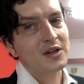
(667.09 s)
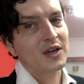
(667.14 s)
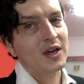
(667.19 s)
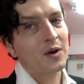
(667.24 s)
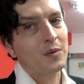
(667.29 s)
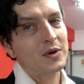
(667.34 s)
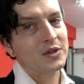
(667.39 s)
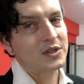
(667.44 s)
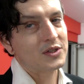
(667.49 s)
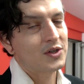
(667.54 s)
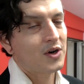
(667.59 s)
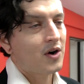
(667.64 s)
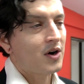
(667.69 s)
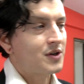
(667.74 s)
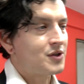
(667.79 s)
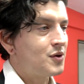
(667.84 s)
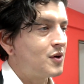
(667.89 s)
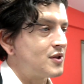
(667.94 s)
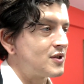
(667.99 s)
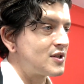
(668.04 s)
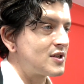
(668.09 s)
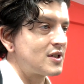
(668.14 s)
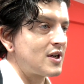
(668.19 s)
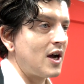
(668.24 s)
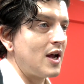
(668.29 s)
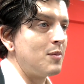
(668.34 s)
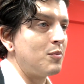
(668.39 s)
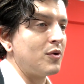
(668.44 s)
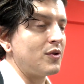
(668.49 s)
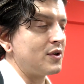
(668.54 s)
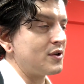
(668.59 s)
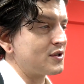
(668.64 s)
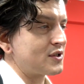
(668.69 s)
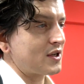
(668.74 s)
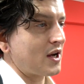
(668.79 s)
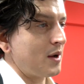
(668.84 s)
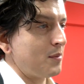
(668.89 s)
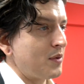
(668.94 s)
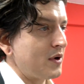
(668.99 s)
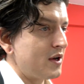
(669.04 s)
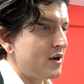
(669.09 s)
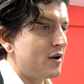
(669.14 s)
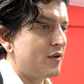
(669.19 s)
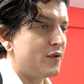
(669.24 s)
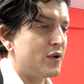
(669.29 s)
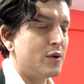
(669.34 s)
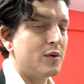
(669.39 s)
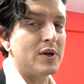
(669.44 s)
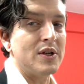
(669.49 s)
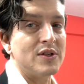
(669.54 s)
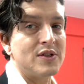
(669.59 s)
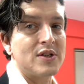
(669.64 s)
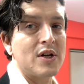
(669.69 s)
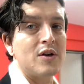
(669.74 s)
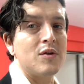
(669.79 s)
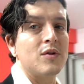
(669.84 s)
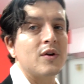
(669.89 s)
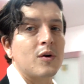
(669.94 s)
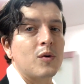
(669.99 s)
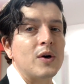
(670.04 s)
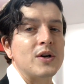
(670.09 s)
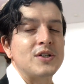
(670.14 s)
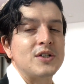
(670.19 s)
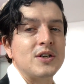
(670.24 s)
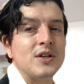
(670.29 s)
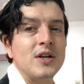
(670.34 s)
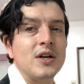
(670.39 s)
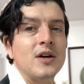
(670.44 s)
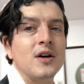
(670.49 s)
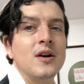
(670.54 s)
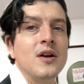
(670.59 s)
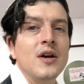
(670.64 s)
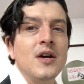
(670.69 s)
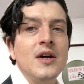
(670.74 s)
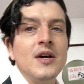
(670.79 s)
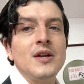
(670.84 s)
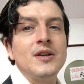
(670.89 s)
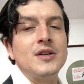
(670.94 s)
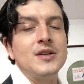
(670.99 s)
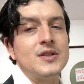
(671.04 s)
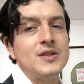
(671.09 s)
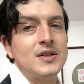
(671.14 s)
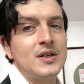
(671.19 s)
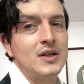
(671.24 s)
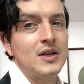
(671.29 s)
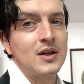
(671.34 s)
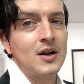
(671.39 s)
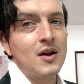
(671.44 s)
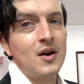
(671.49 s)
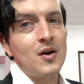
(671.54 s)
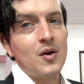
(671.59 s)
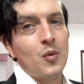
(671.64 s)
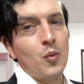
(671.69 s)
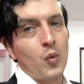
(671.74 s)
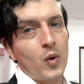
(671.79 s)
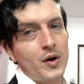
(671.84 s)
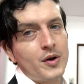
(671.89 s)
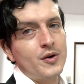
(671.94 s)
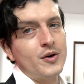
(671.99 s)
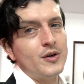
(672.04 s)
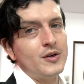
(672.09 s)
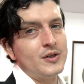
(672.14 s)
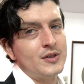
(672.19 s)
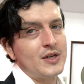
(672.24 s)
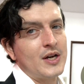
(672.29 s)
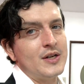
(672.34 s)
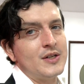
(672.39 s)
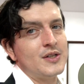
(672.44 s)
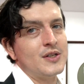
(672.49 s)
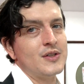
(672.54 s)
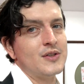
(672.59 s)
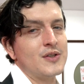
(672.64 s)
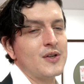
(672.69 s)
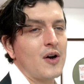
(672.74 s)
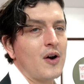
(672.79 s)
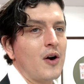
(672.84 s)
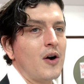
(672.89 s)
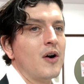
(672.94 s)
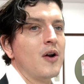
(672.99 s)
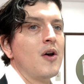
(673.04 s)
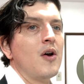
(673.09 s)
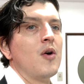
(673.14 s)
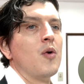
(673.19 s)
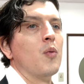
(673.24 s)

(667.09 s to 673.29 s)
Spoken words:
can't wait to talk to you on Skype with your Skype interview and send you the questionnaire to see what your intentions are,